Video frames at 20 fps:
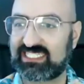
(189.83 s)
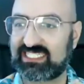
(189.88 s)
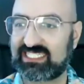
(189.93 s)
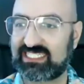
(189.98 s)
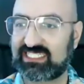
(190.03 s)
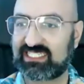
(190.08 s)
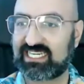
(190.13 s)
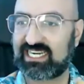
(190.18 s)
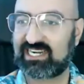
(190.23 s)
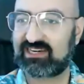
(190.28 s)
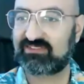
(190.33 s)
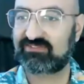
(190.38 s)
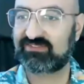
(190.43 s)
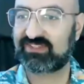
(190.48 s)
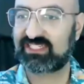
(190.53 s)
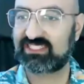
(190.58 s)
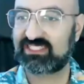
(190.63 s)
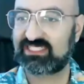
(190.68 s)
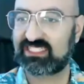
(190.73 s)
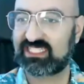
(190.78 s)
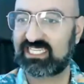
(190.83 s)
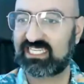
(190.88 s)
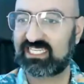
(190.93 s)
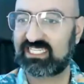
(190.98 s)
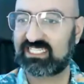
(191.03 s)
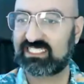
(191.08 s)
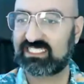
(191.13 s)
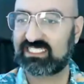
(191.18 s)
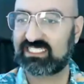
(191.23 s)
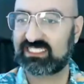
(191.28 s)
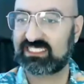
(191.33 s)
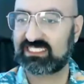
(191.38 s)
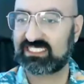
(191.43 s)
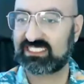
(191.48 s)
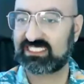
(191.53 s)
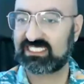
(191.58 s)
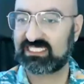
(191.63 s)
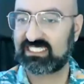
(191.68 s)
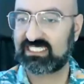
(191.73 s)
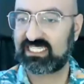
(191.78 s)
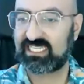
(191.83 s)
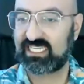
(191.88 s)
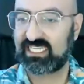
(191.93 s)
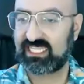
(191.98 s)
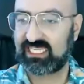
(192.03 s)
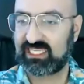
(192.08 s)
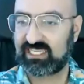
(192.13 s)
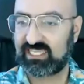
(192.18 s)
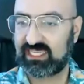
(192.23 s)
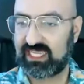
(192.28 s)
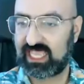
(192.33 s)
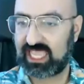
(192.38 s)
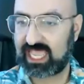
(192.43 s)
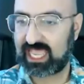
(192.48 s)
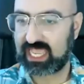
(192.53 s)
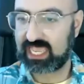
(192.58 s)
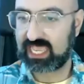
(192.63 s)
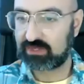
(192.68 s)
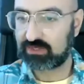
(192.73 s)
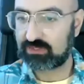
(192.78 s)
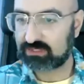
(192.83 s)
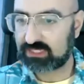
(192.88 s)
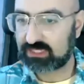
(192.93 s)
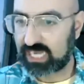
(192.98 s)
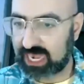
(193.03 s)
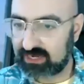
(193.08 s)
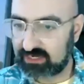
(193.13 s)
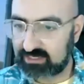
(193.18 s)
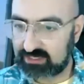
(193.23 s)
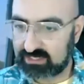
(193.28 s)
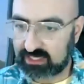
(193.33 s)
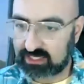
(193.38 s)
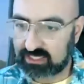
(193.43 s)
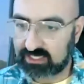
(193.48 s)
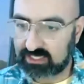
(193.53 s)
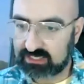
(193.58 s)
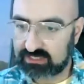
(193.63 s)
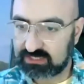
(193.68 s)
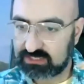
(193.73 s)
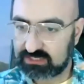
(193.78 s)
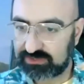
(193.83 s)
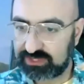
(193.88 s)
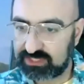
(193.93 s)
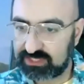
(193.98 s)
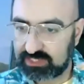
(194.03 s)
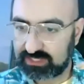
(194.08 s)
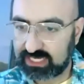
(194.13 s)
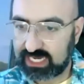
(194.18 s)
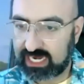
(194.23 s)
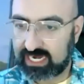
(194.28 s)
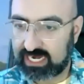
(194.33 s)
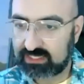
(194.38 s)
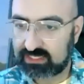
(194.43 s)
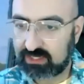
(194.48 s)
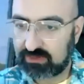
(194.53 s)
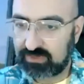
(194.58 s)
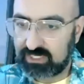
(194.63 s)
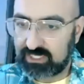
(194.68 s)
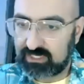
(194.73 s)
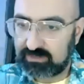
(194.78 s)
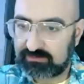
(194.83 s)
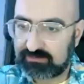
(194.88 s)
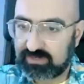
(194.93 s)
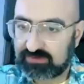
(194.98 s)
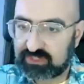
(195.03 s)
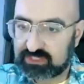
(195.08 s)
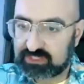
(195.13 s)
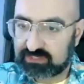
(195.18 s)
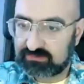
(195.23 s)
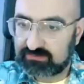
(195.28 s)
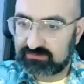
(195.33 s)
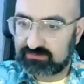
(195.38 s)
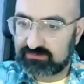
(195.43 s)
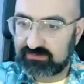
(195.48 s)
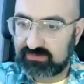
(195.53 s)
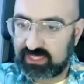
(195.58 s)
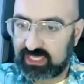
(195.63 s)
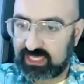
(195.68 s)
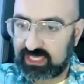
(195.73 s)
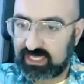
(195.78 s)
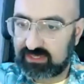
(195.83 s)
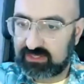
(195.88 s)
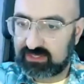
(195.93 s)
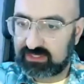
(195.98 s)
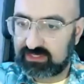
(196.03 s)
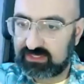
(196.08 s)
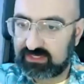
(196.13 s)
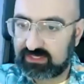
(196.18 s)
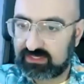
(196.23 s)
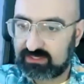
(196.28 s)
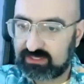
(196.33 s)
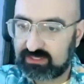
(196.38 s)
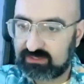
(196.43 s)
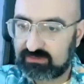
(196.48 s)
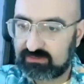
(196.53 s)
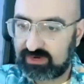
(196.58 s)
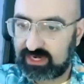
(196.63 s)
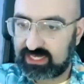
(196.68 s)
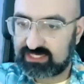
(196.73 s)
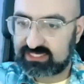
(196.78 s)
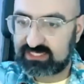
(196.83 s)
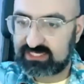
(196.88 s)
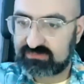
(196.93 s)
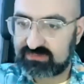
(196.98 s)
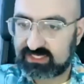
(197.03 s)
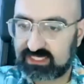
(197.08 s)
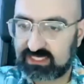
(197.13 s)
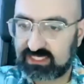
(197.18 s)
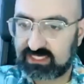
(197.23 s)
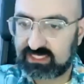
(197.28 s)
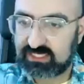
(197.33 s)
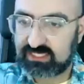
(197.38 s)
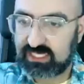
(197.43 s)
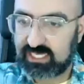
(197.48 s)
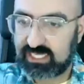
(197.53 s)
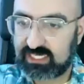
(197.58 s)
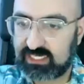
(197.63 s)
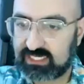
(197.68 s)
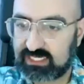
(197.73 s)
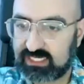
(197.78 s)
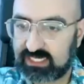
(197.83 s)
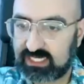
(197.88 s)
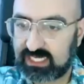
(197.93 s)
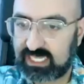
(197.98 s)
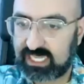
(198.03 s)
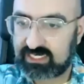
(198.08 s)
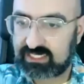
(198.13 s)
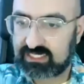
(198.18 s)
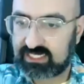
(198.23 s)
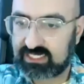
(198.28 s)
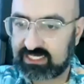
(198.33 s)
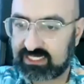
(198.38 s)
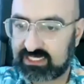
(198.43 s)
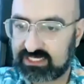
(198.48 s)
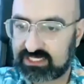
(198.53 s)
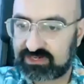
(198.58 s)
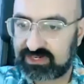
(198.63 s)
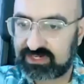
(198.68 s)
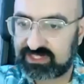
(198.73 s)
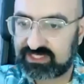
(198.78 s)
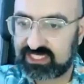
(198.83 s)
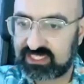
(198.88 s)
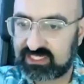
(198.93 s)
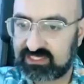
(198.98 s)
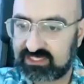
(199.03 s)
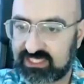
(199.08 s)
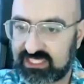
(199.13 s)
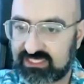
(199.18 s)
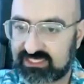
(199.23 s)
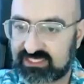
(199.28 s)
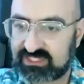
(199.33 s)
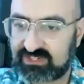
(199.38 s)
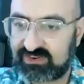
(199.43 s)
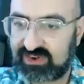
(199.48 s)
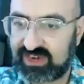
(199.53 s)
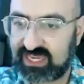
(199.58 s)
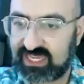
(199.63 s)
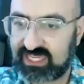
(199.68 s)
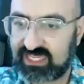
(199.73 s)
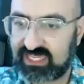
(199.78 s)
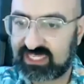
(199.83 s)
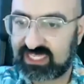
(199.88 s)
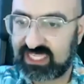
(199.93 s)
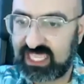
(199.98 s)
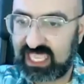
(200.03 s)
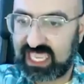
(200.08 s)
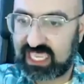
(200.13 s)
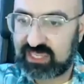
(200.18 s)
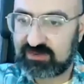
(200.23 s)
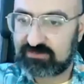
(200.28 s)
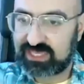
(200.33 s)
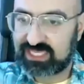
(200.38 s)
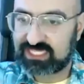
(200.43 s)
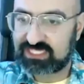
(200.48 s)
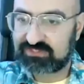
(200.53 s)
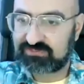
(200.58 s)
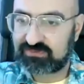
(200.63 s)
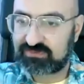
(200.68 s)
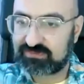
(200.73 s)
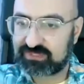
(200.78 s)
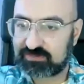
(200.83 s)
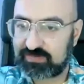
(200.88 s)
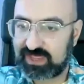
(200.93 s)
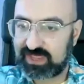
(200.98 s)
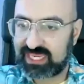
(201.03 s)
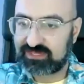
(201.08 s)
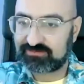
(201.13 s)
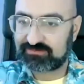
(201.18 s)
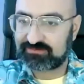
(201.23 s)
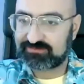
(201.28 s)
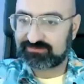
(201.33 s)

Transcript: And Carol managed to get in. And oh, Canada, Toronto and Canada. William, I've got some relatives in Canada, in Toronto. That's great. And Bess from Spain.